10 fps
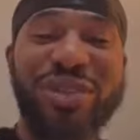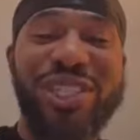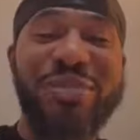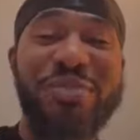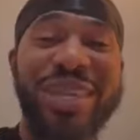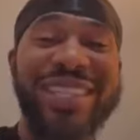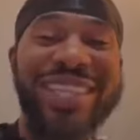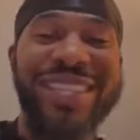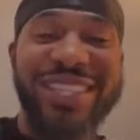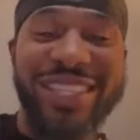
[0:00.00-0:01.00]
of
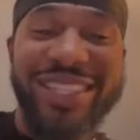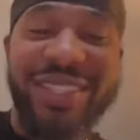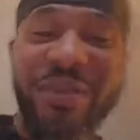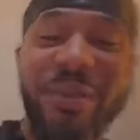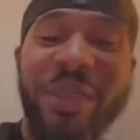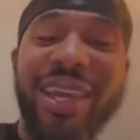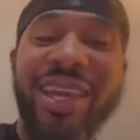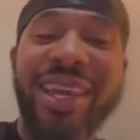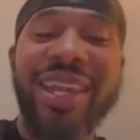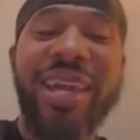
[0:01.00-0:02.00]
shipment and things.
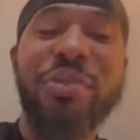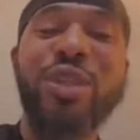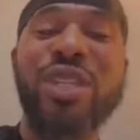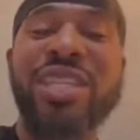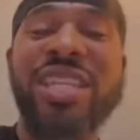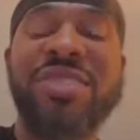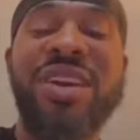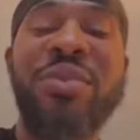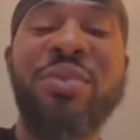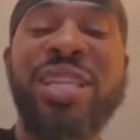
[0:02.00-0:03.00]
Let me just say,
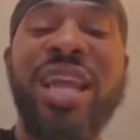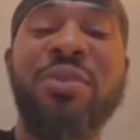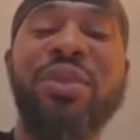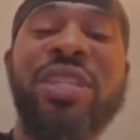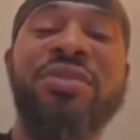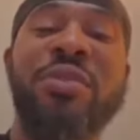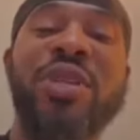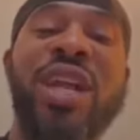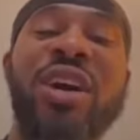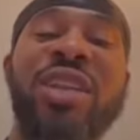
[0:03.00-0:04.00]
it's very important that I put this
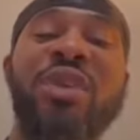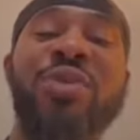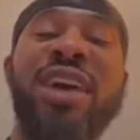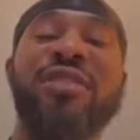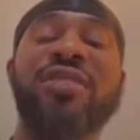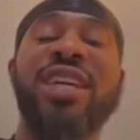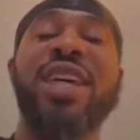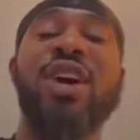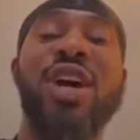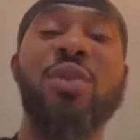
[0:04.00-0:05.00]
information out there on behalf of the
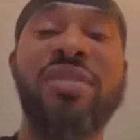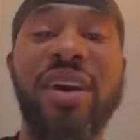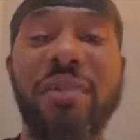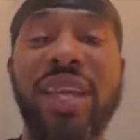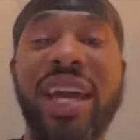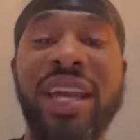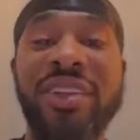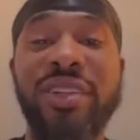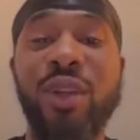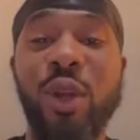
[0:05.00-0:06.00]
entire Kabwe family
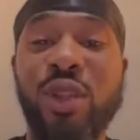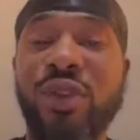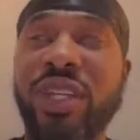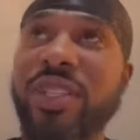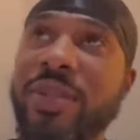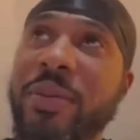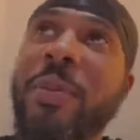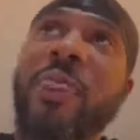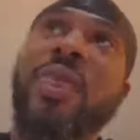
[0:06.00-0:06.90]
and close friends.